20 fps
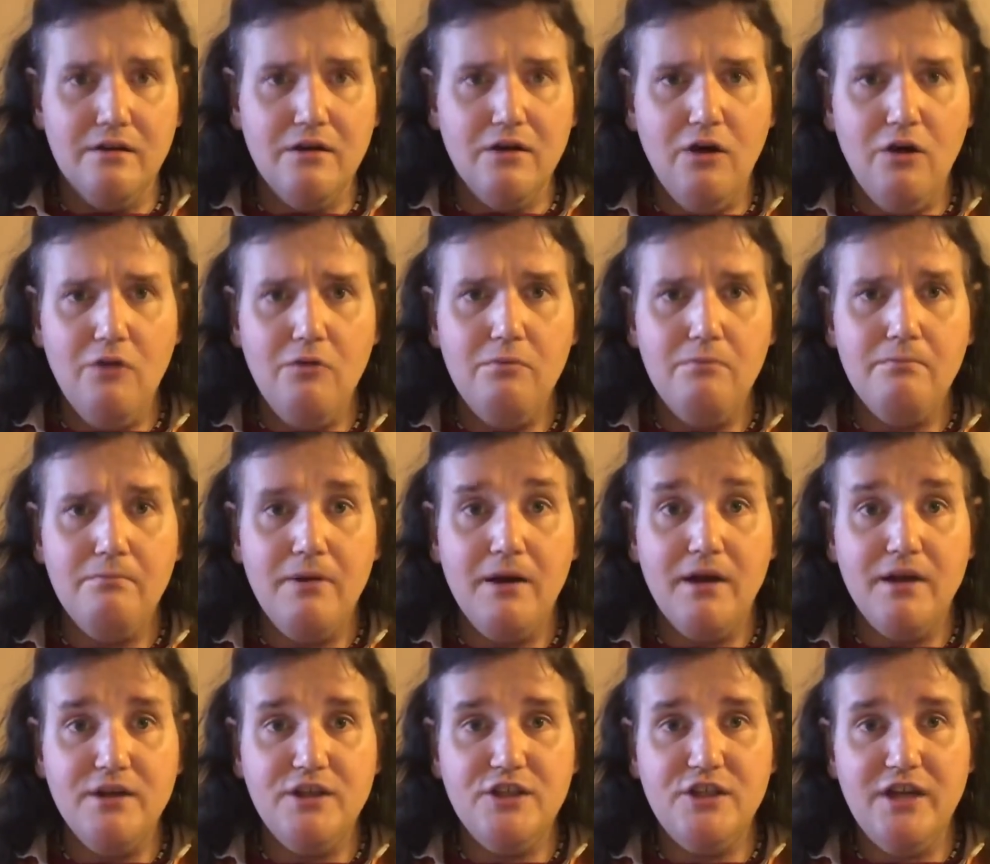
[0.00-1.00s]
Go
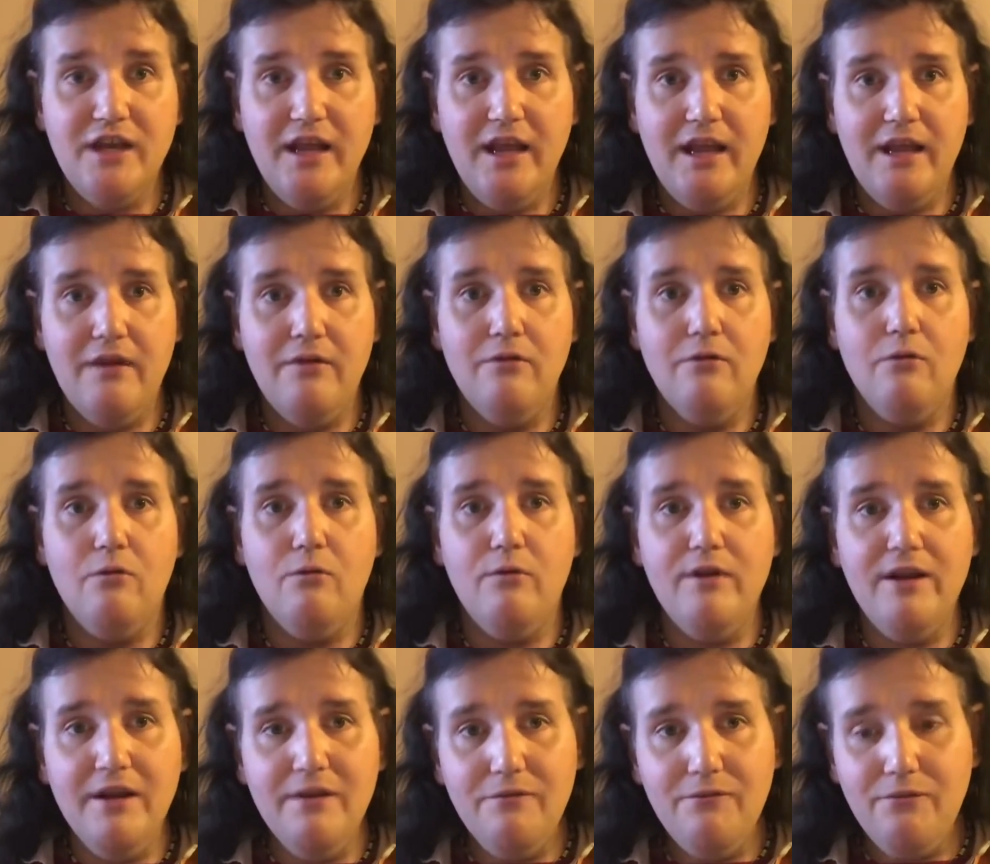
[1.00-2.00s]
punch a
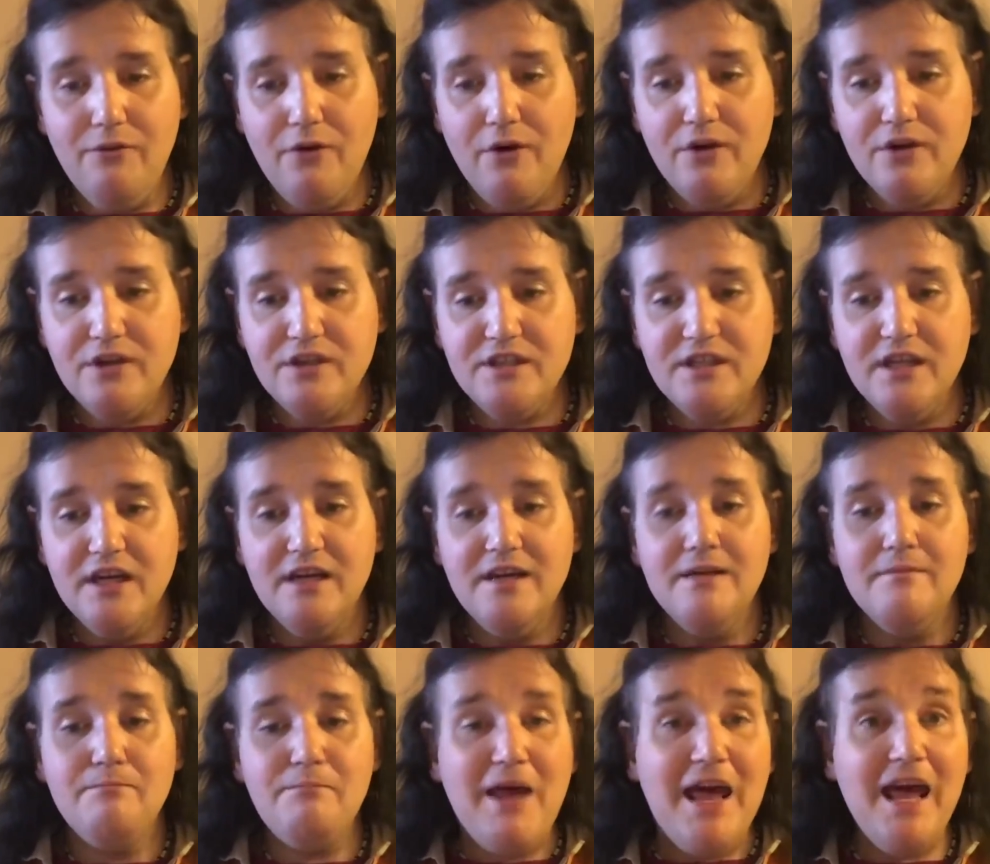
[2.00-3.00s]
reinforced
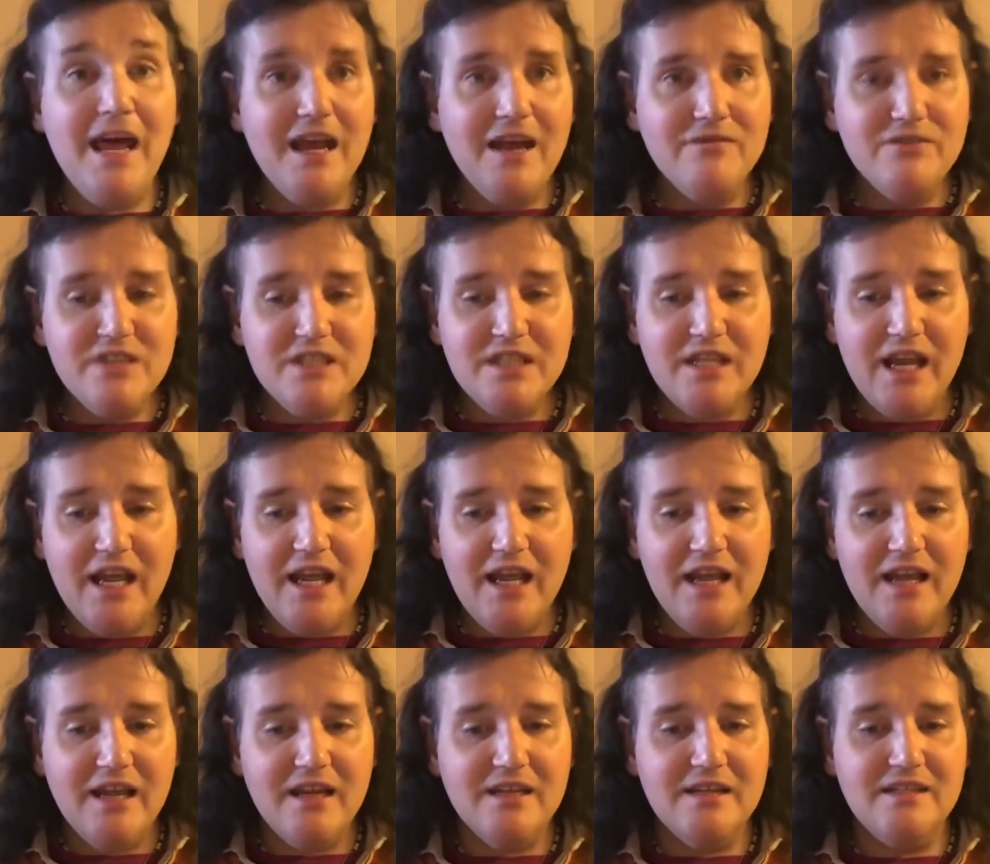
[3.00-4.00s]
bag of
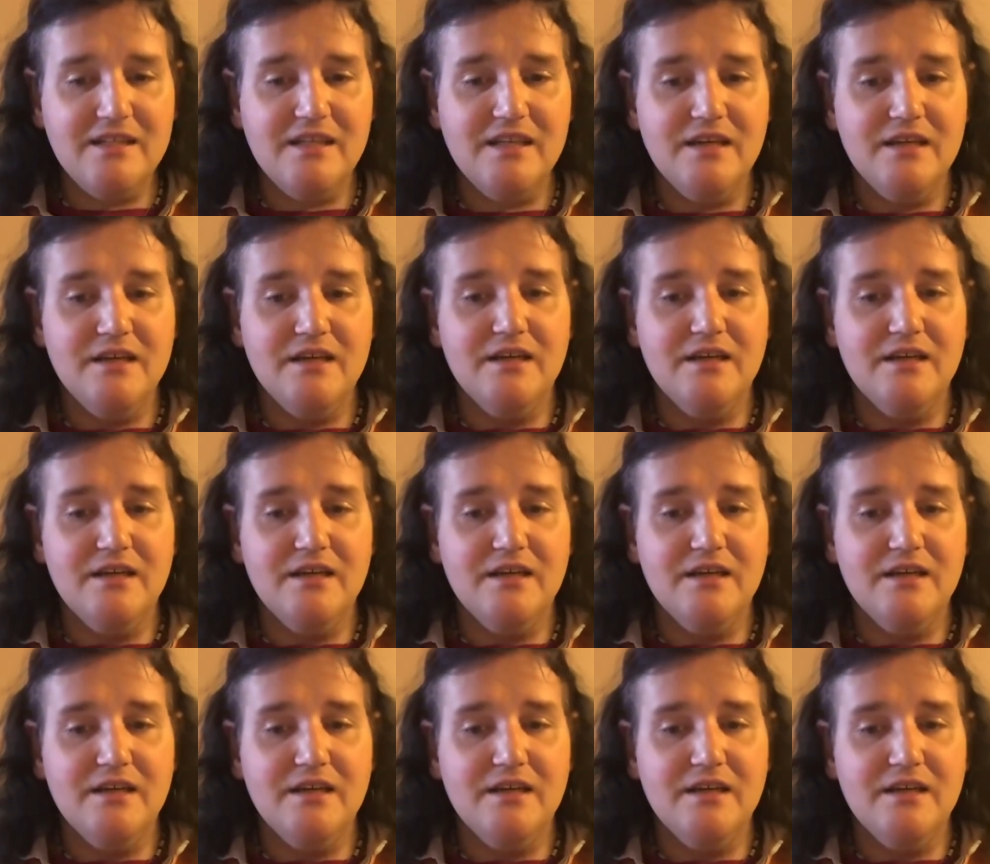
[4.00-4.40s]
sand.